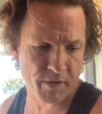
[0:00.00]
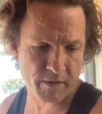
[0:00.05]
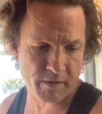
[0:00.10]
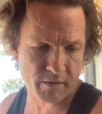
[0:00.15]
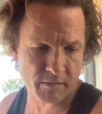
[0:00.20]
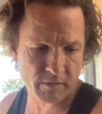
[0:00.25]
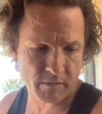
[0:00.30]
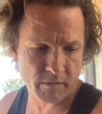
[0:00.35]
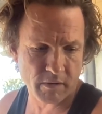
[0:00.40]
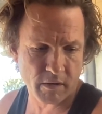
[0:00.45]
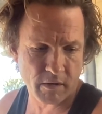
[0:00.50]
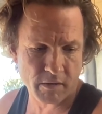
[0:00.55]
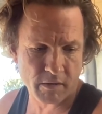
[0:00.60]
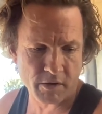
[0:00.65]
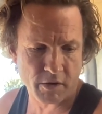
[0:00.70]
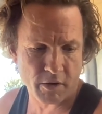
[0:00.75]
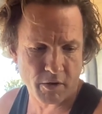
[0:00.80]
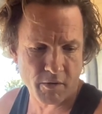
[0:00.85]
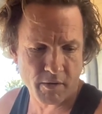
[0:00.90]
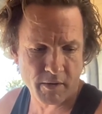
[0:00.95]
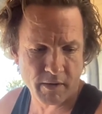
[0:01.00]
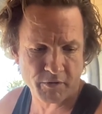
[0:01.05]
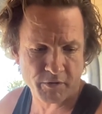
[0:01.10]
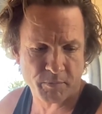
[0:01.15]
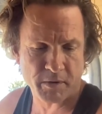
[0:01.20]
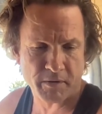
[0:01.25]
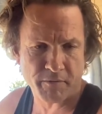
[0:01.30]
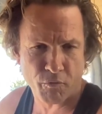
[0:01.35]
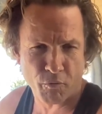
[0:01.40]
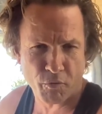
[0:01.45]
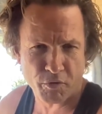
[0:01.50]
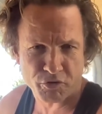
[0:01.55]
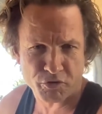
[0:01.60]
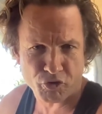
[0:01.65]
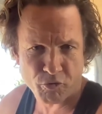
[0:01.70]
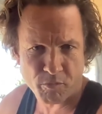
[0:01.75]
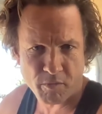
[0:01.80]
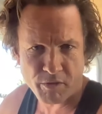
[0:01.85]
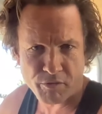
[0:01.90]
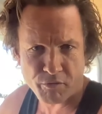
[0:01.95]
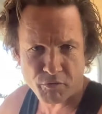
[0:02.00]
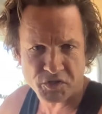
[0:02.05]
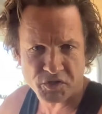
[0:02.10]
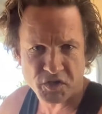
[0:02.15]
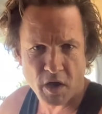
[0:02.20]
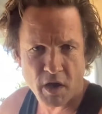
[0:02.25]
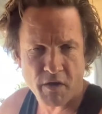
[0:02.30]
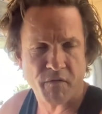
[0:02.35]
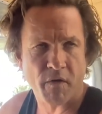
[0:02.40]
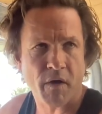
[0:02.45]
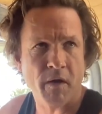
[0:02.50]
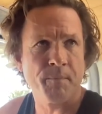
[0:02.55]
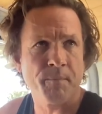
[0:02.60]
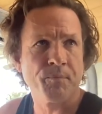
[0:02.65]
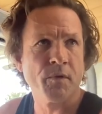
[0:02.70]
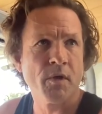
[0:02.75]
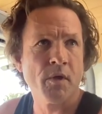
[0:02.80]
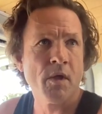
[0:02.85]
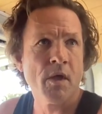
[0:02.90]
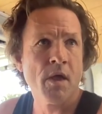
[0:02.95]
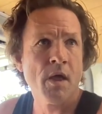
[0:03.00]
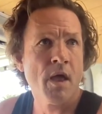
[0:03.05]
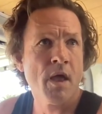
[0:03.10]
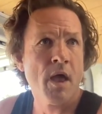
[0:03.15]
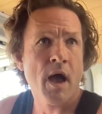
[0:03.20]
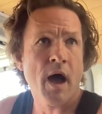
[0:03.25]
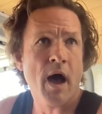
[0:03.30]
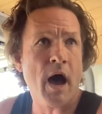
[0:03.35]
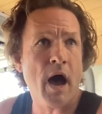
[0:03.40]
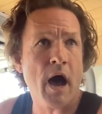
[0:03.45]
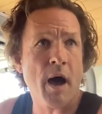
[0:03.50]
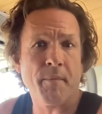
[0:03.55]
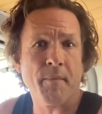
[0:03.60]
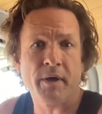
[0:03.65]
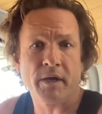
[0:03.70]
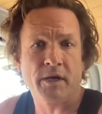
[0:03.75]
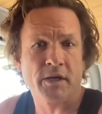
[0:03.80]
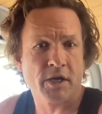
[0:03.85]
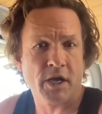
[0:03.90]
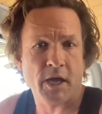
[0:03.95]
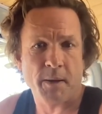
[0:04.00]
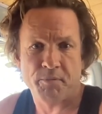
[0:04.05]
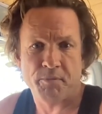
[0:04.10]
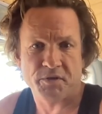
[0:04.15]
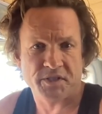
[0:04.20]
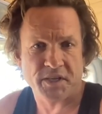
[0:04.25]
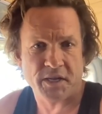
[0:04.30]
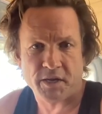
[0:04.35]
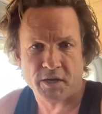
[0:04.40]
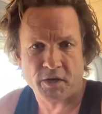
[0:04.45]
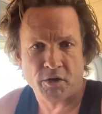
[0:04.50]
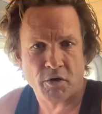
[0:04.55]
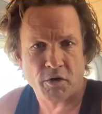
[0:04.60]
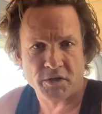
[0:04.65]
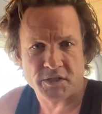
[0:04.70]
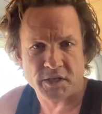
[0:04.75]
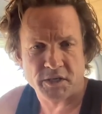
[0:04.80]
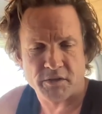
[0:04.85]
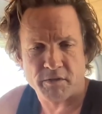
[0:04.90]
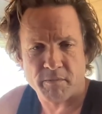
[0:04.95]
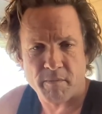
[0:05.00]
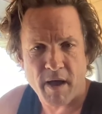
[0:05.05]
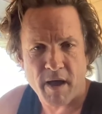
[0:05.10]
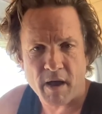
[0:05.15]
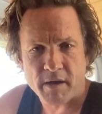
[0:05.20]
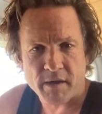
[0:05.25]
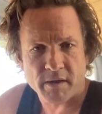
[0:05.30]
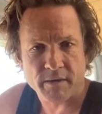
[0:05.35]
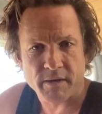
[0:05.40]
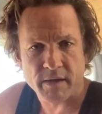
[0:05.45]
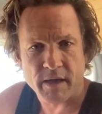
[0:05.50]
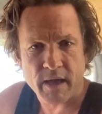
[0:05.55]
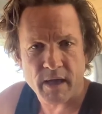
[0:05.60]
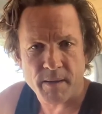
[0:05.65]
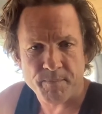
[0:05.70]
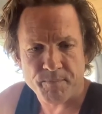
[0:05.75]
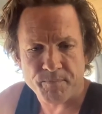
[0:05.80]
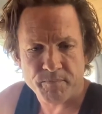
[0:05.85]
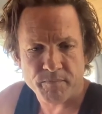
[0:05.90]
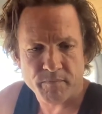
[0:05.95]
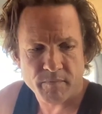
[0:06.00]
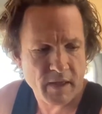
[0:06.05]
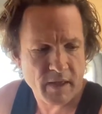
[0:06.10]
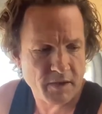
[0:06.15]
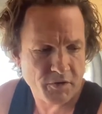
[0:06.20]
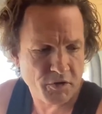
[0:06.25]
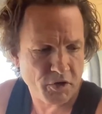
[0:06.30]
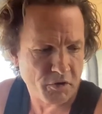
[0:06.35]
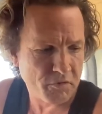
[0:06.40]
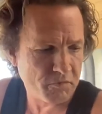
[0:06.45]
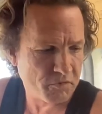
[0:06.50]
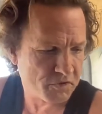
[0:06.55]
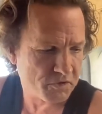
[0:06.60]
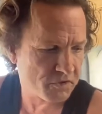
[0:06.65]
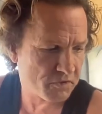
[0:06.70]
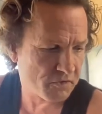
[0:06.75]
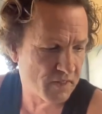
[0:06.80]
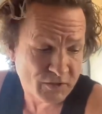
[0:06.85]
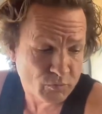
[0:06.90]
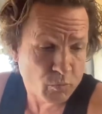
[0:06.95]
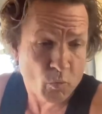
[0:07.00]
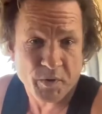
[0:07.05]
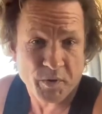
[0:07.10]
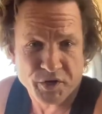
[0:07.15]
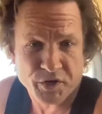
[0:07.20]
that you know has been afforded to me through Cipher, um, and keep presenting content yeah. to the market, um, and you know that's what